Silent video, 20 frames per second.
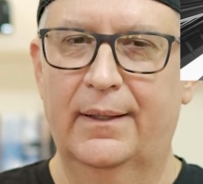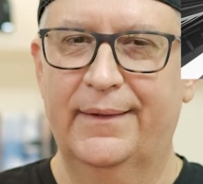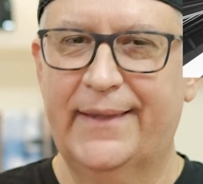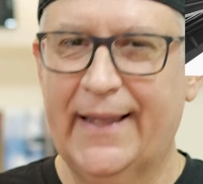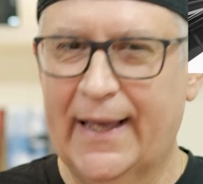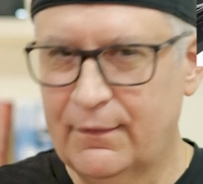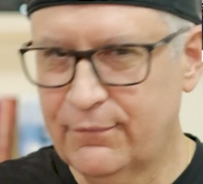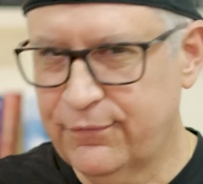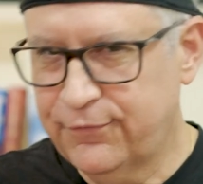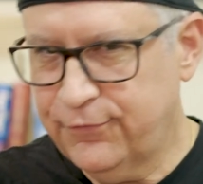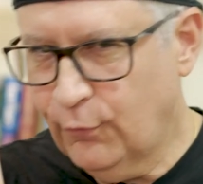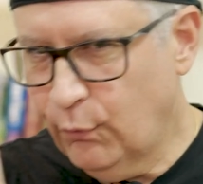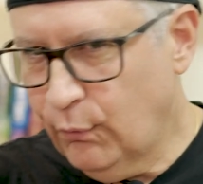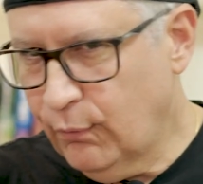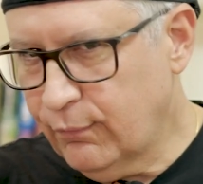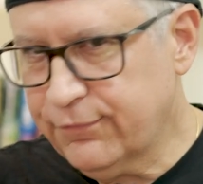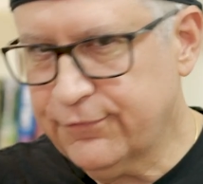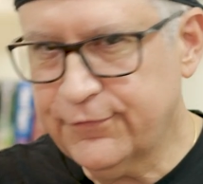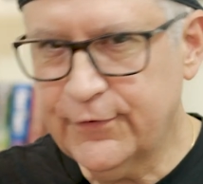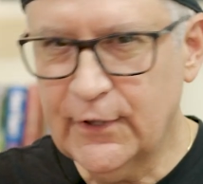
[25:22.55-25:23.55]
That
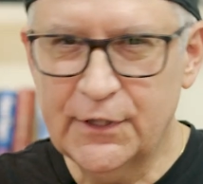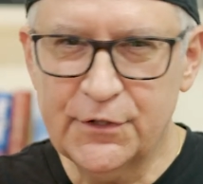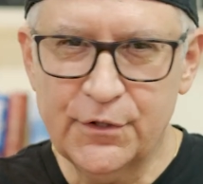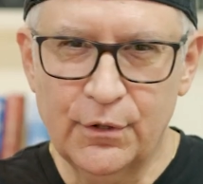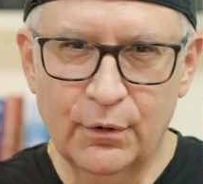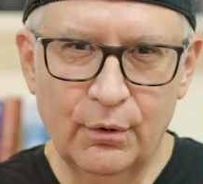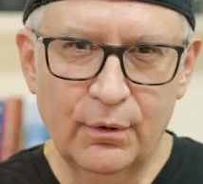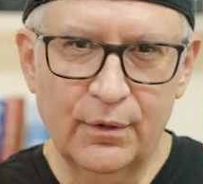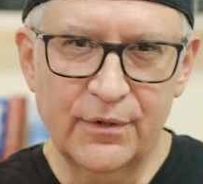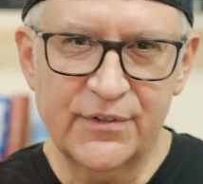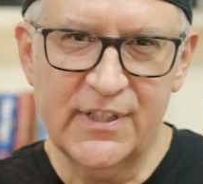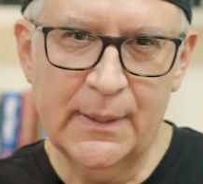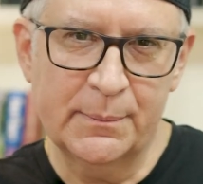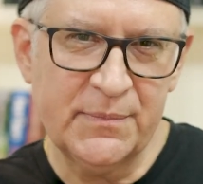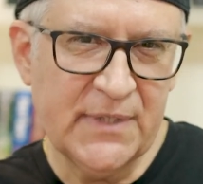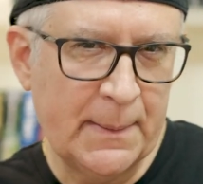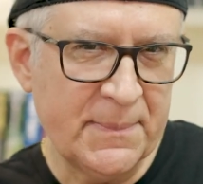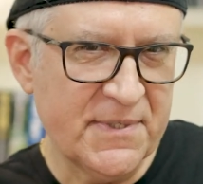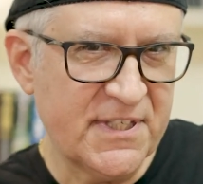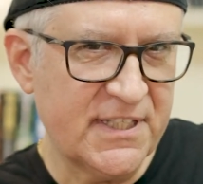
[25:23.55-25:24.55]
full frontal,
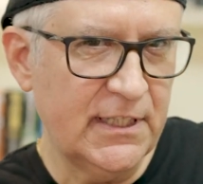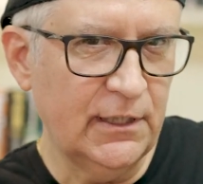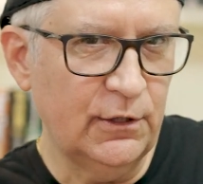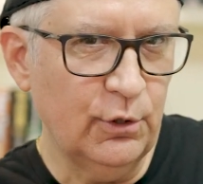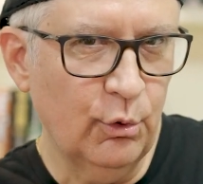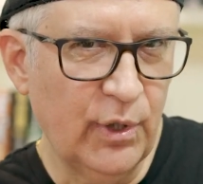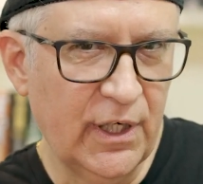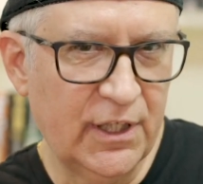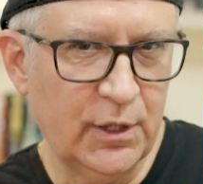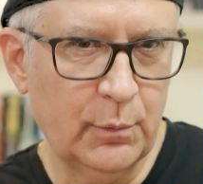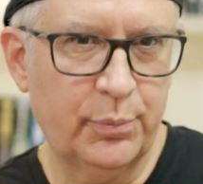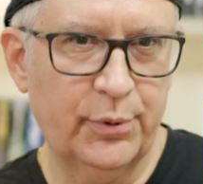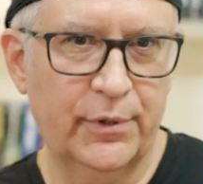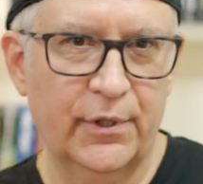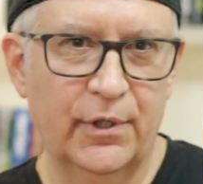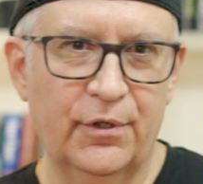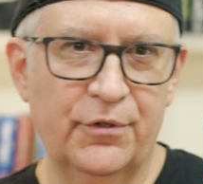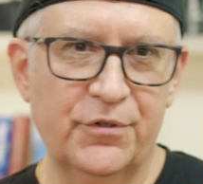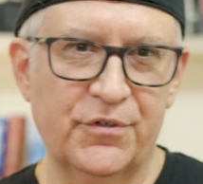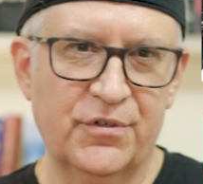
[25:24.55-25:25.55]
sometimes silhouette
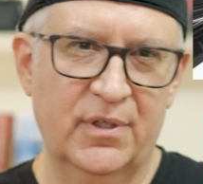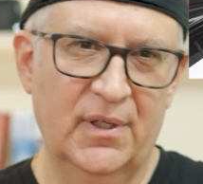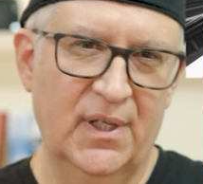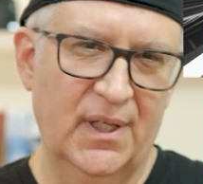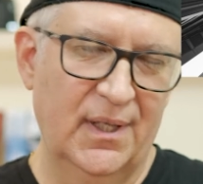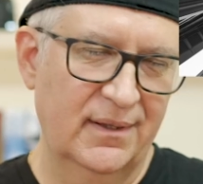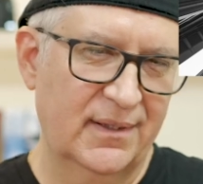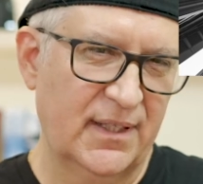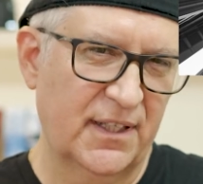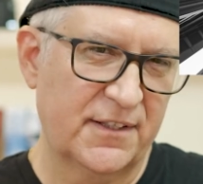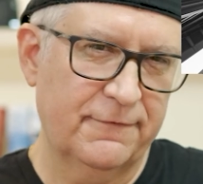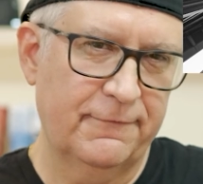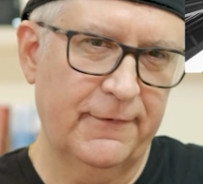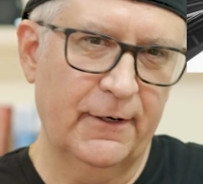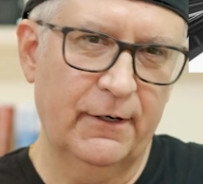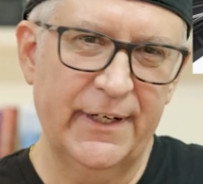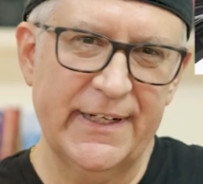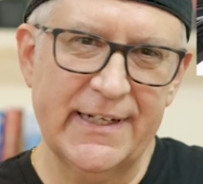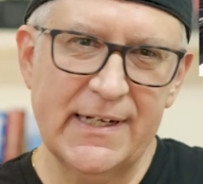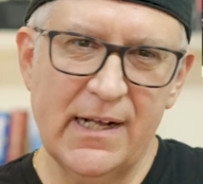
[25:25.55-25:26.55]
approach that's
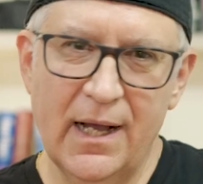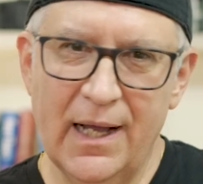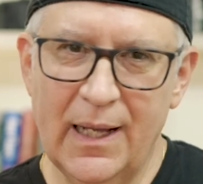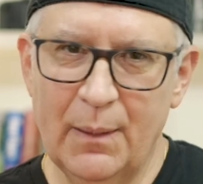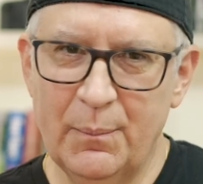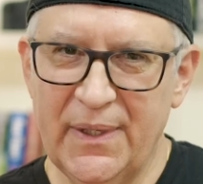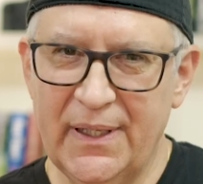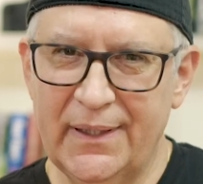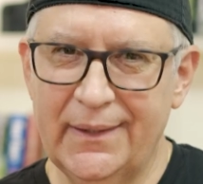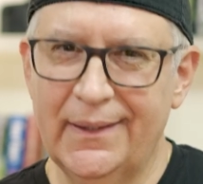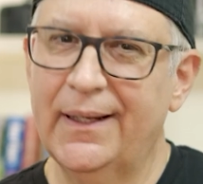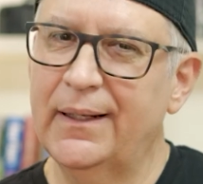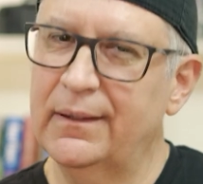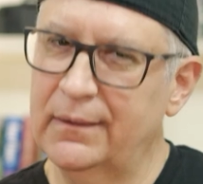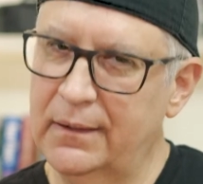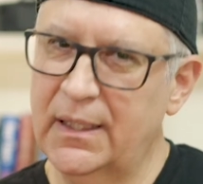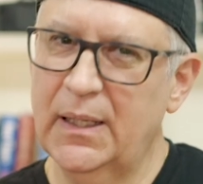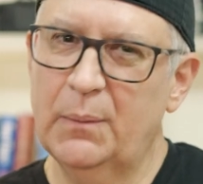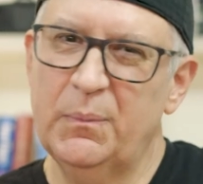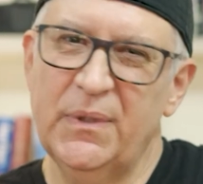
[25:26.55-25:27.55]
very common
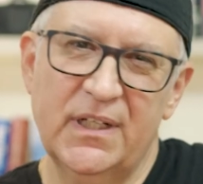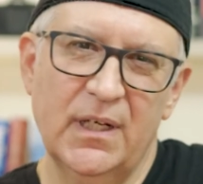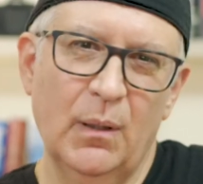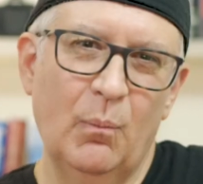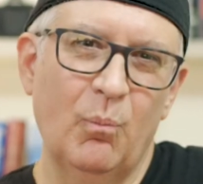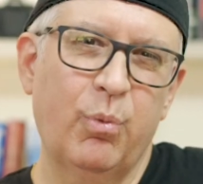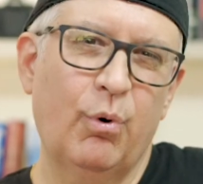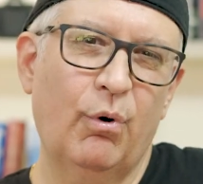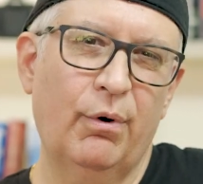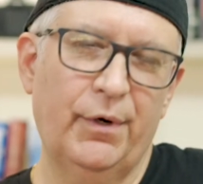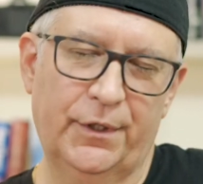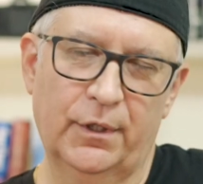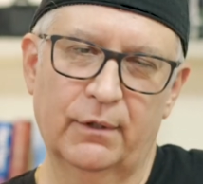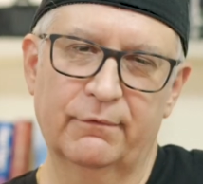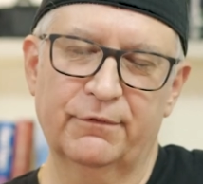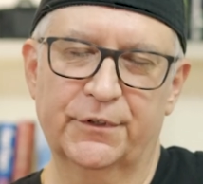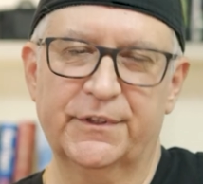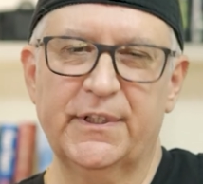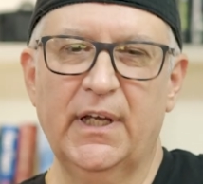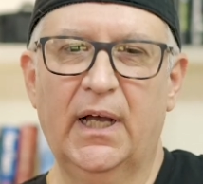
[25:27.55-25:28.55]
and can become boring
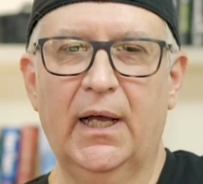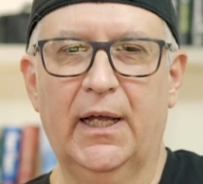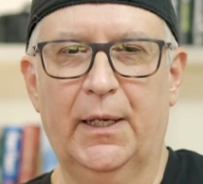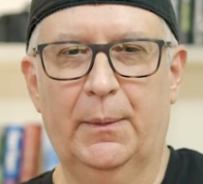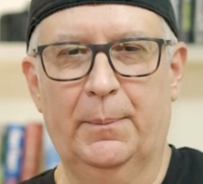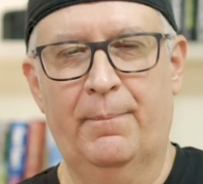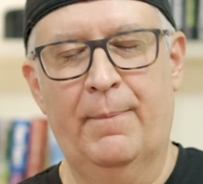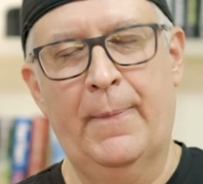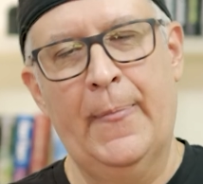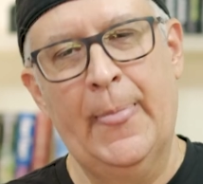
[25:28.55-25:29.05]
over time.